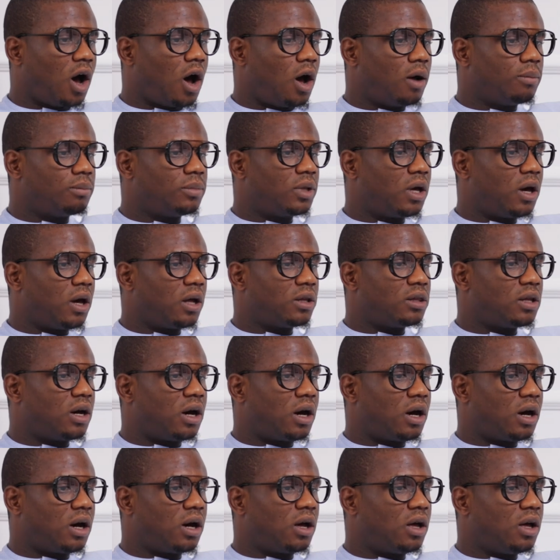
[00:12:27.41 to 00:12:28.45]
um, the
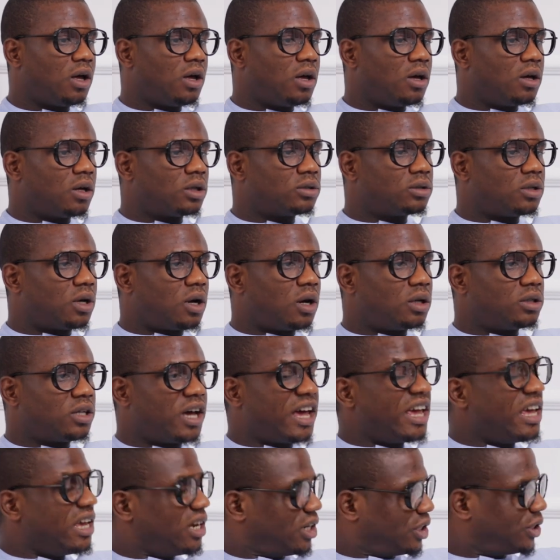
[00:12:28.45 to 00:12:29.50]
the the,
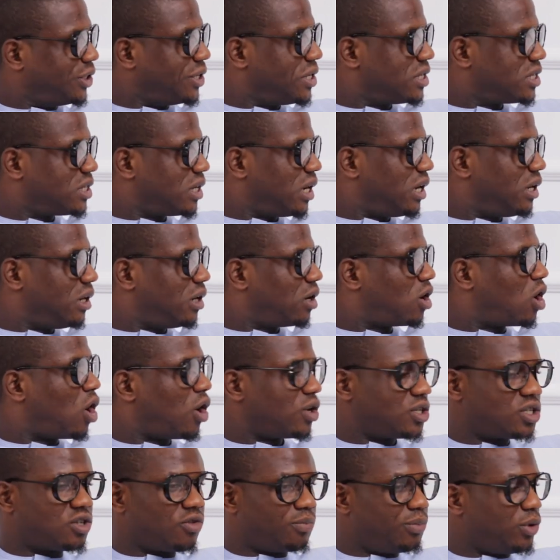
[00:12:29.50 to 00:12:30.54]
the increase in the
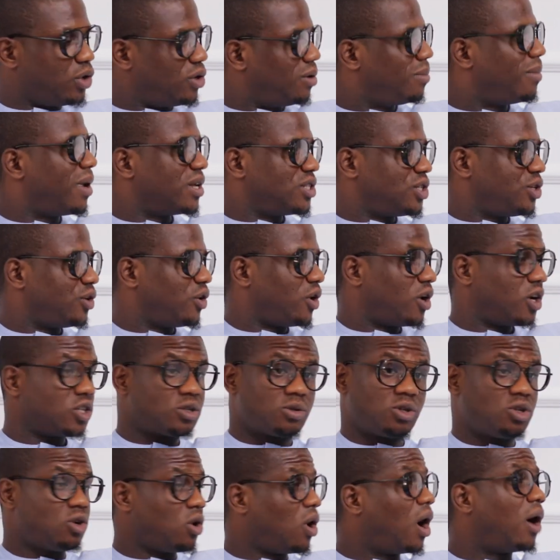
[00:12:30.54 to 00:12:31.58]
cost of building
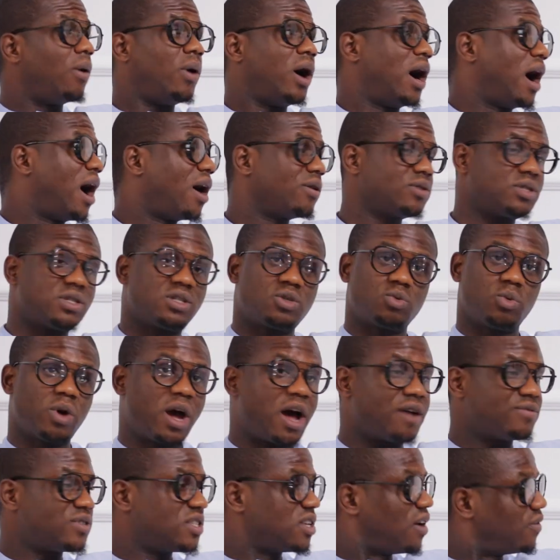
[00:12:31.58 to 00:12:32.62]
materials. You know, our houses,
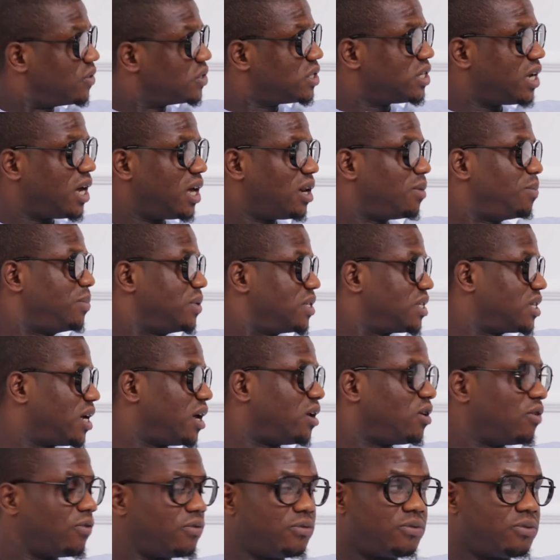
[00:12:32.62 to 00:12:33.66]
we have yes. 70,
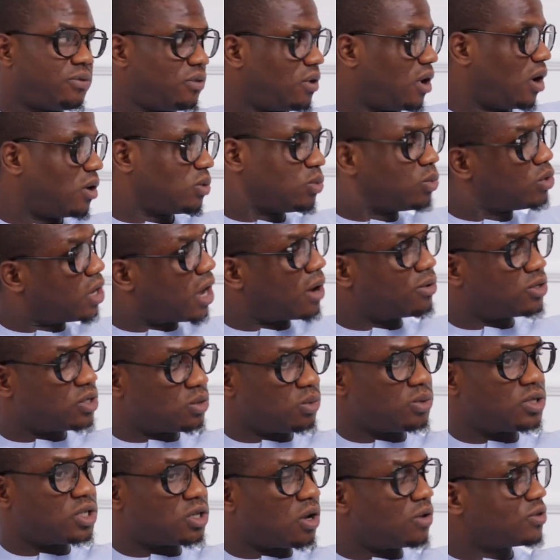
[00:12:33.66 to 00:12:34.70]
80% of, uh,
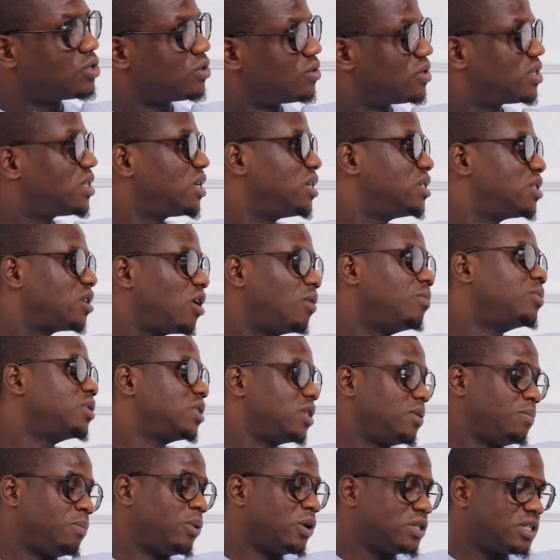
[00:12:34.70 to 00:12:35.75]
we source those things imported.
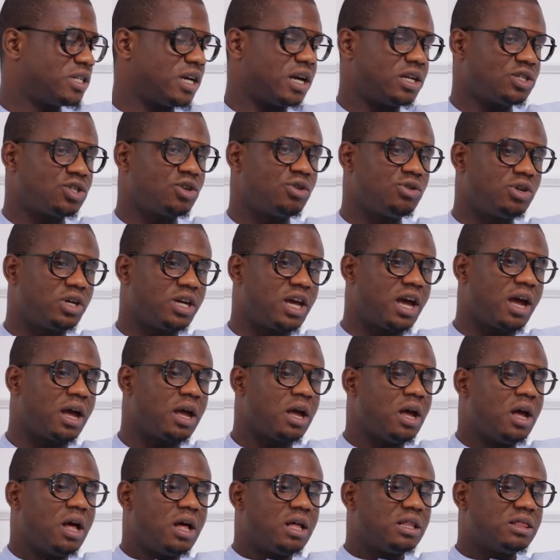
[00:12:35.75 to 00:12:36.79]
almost imported. Mm -hmm. So you
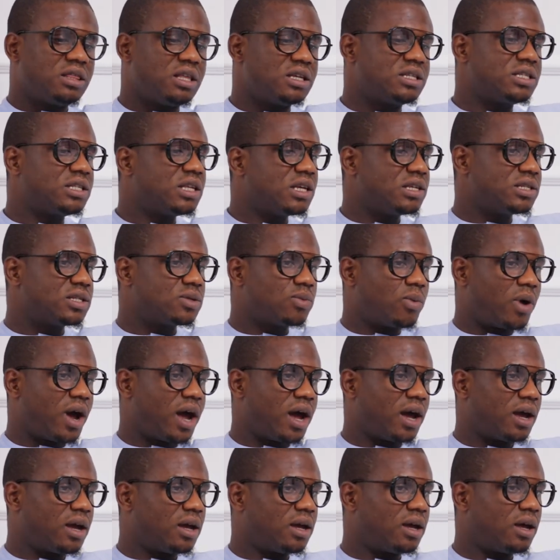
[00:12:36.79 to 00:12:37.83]
get these things
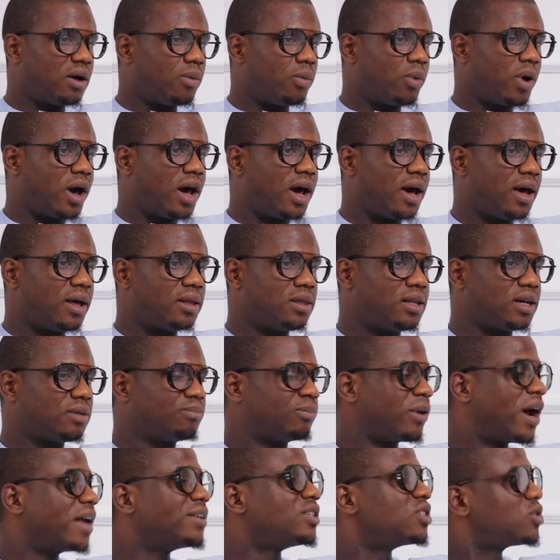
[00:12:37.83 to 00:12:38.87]
where, where the
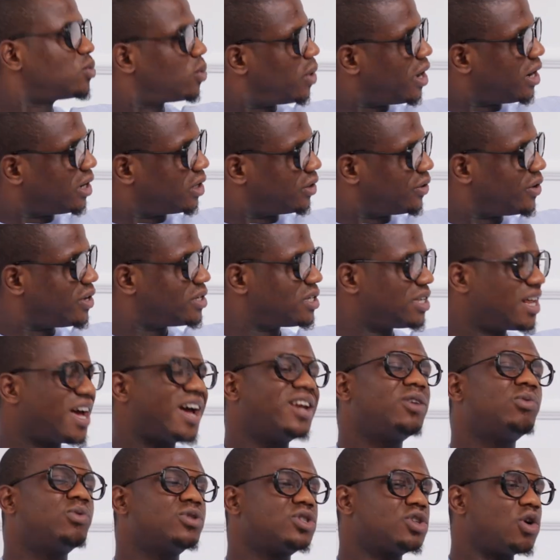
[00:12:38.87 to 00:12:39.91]
prices were increasing
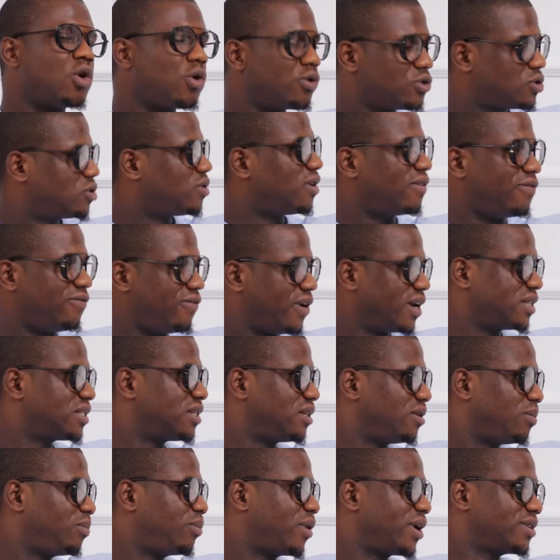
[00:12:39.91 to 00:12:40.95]
and it was also
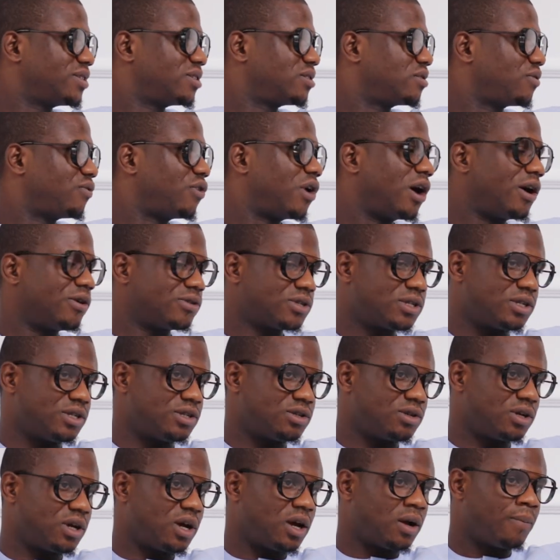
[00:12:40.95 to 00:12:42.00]
affecting the prices of
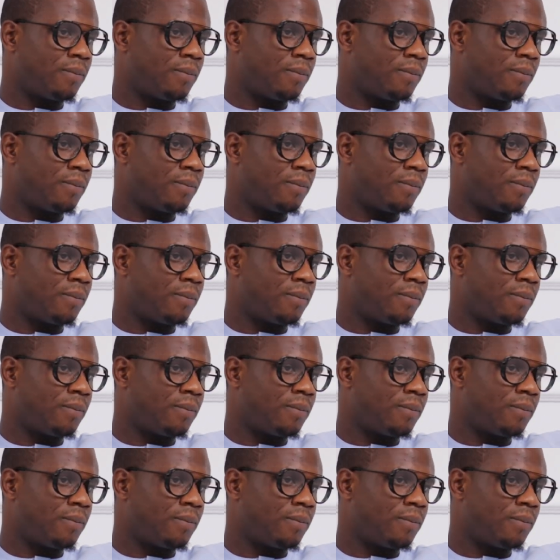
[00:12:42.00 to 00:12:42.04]
houses you